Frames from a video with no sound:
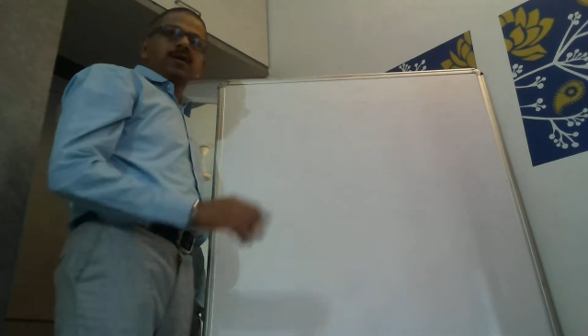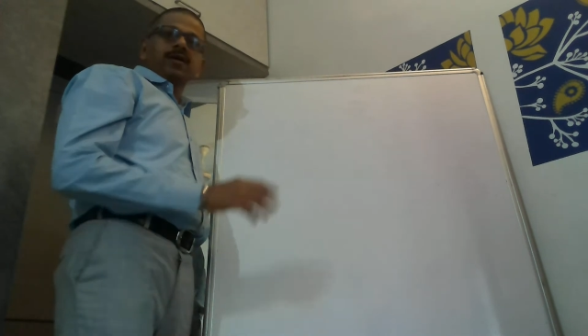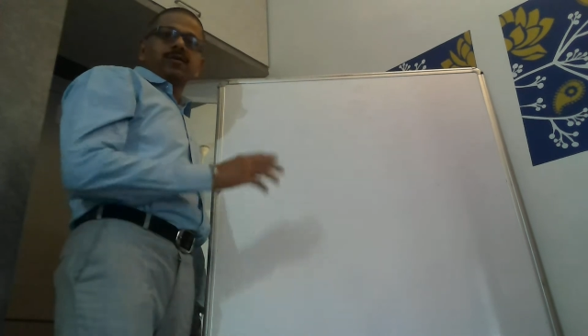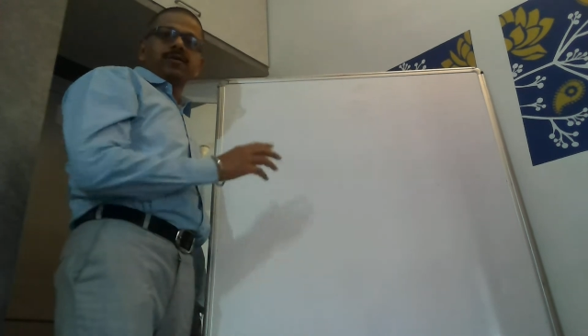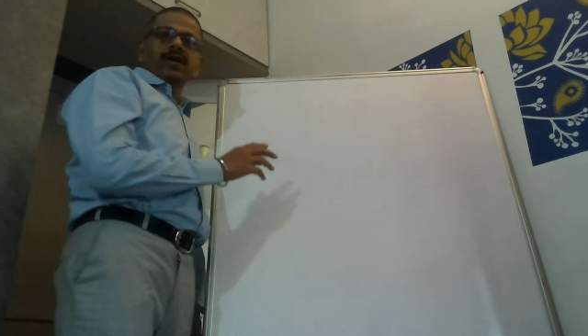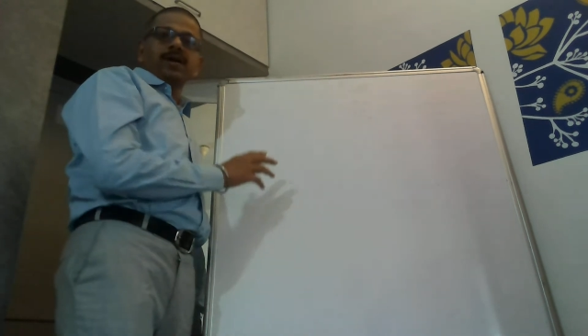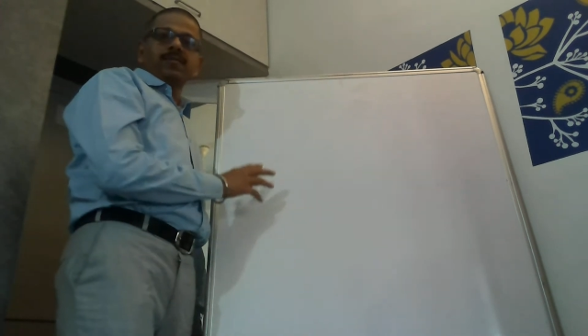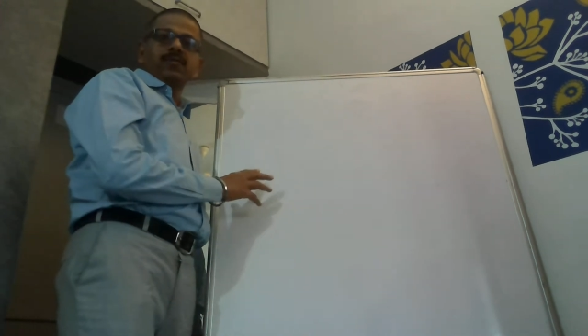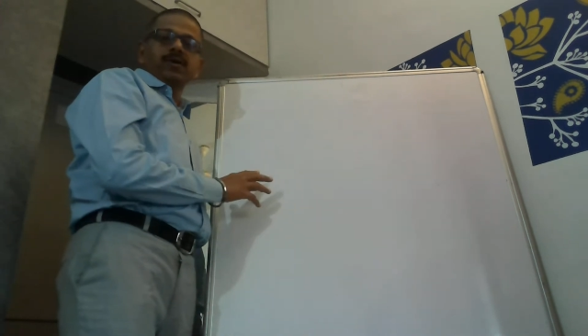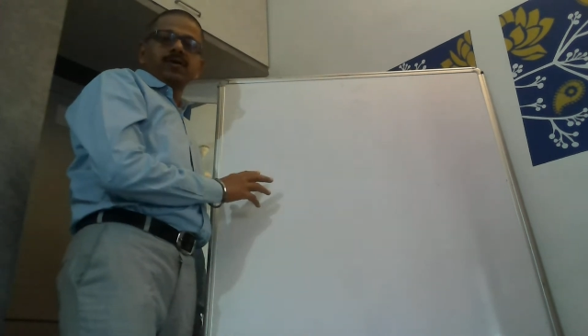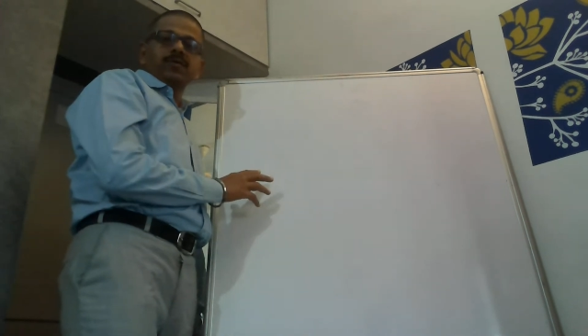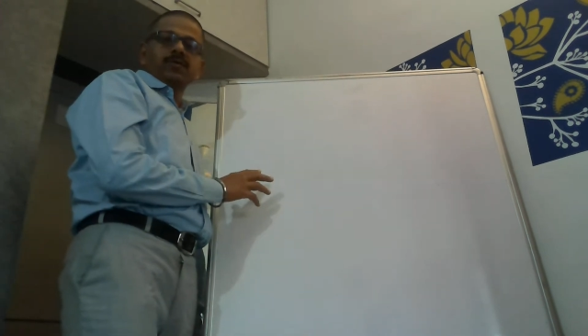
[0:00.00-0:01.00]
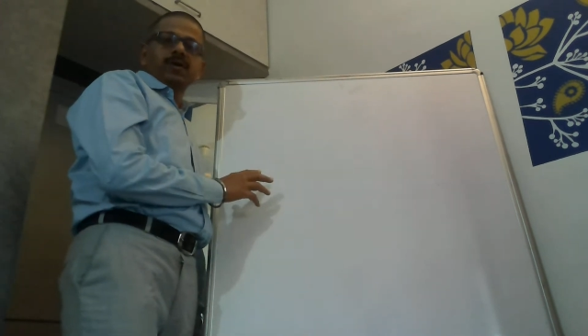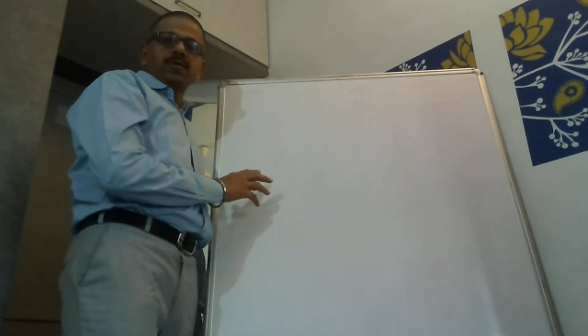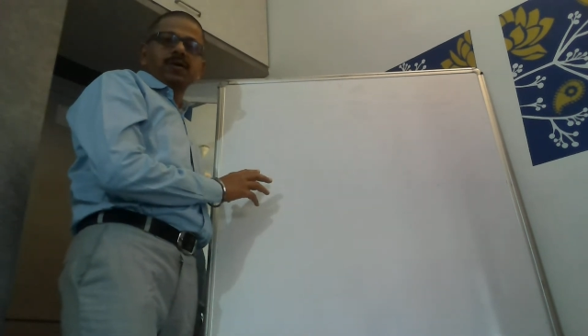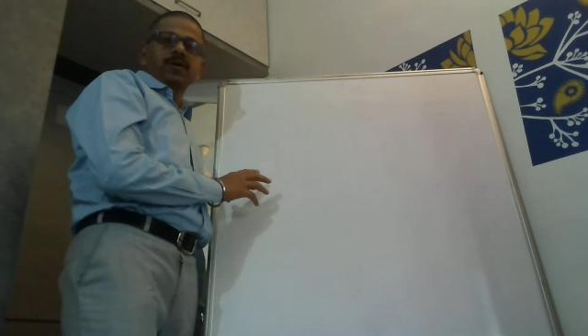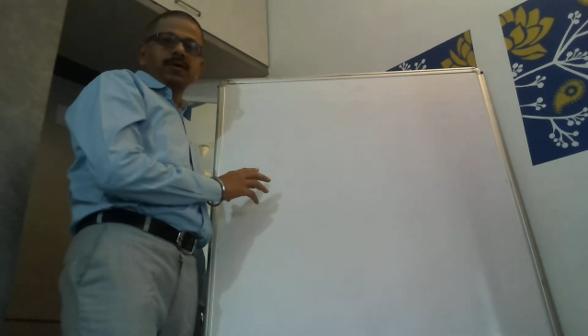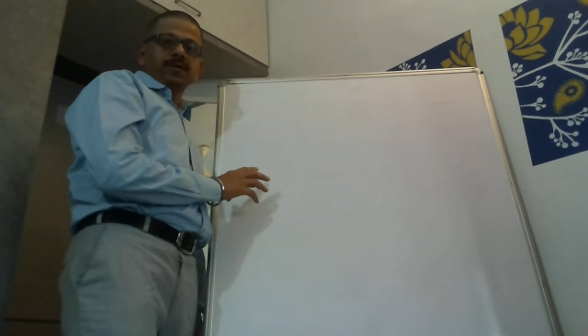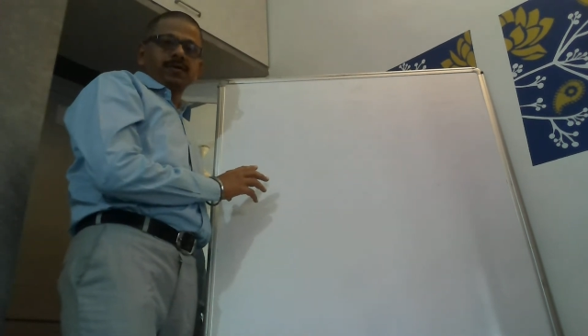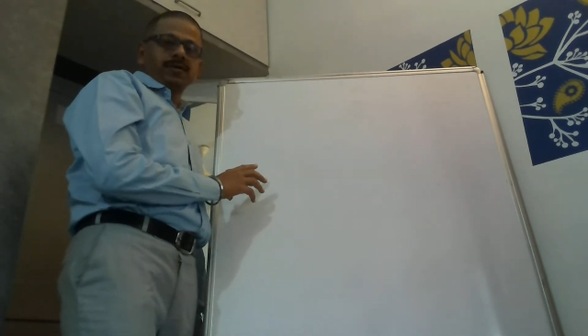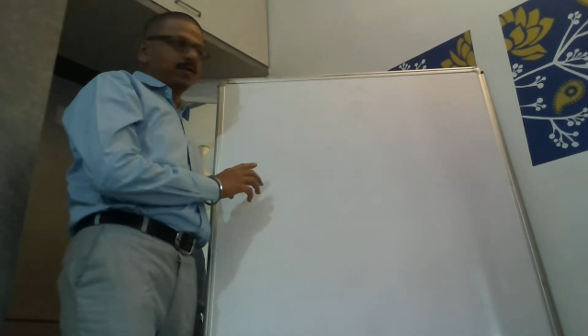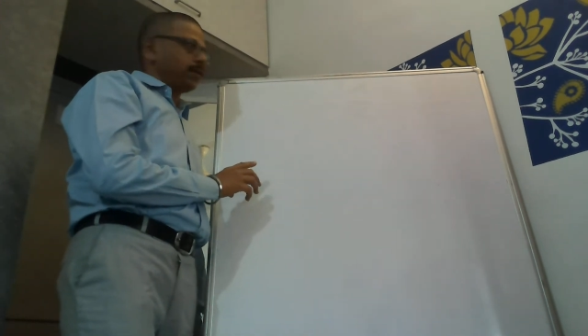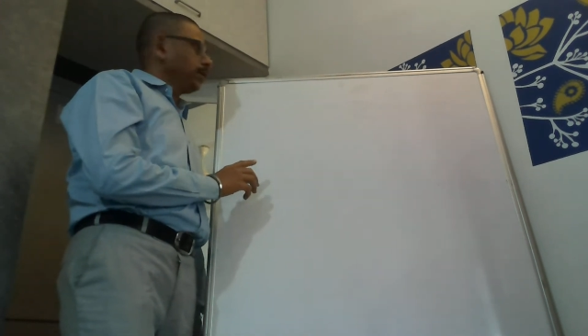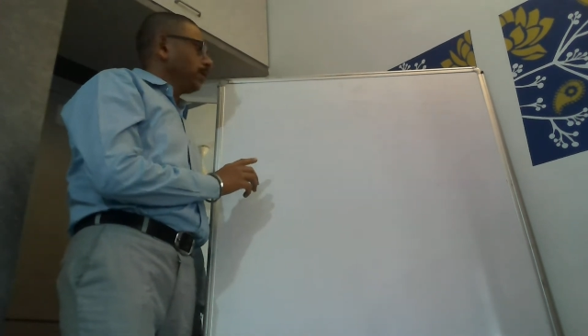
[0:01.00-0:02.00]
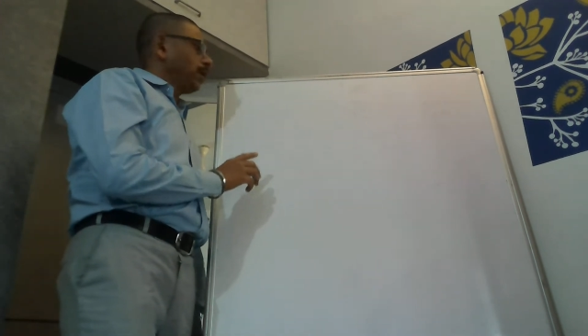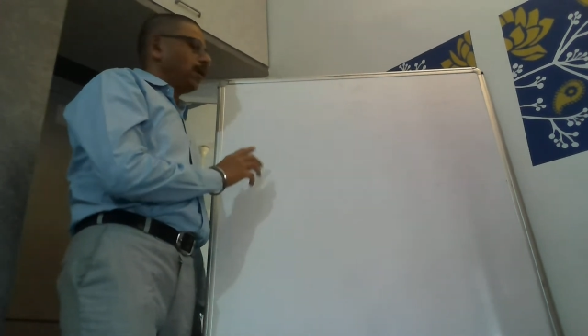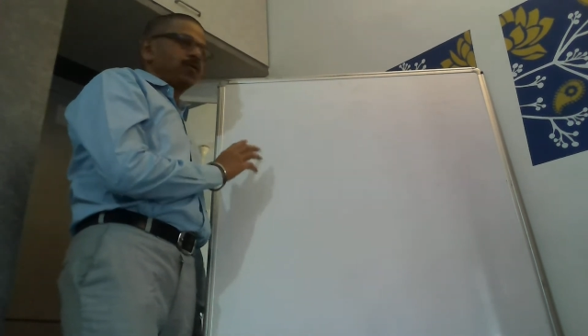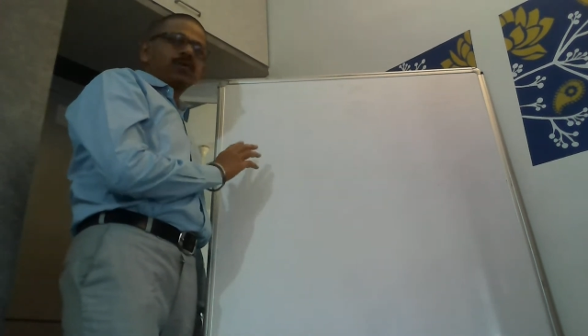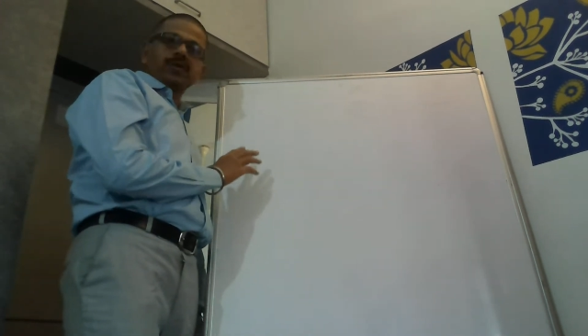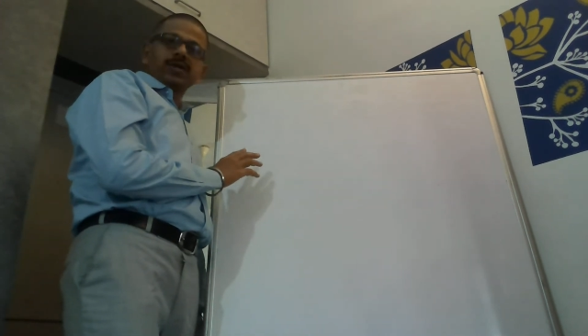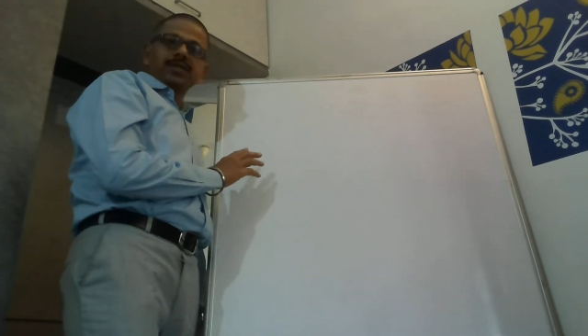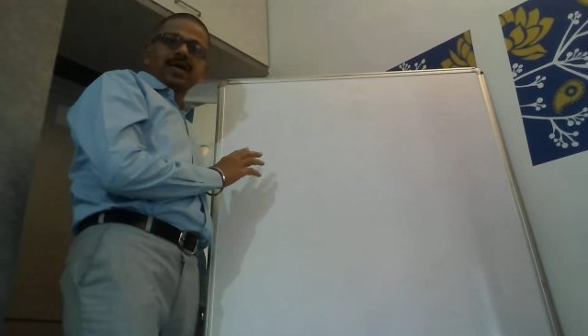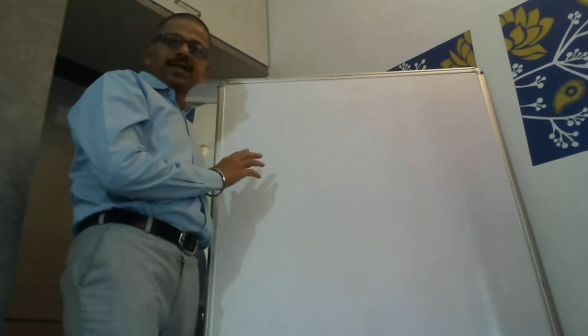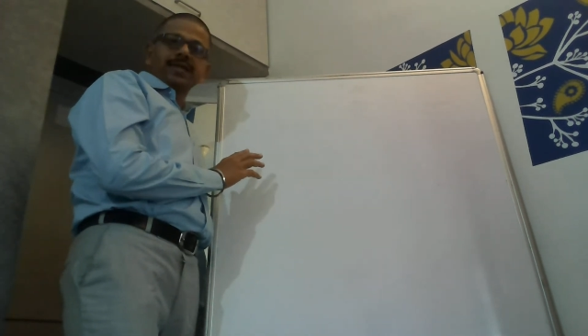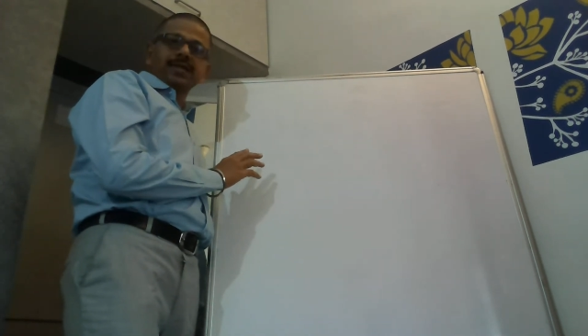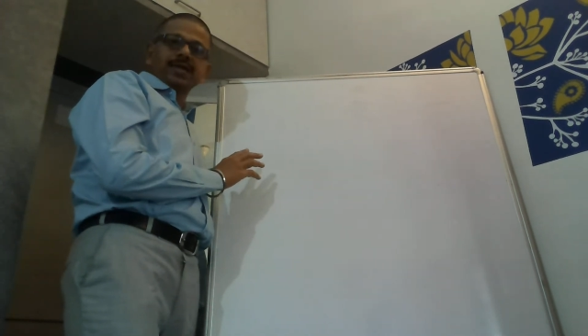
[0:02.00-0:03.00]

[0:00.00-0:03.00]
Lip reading: Today I am going to cover how to design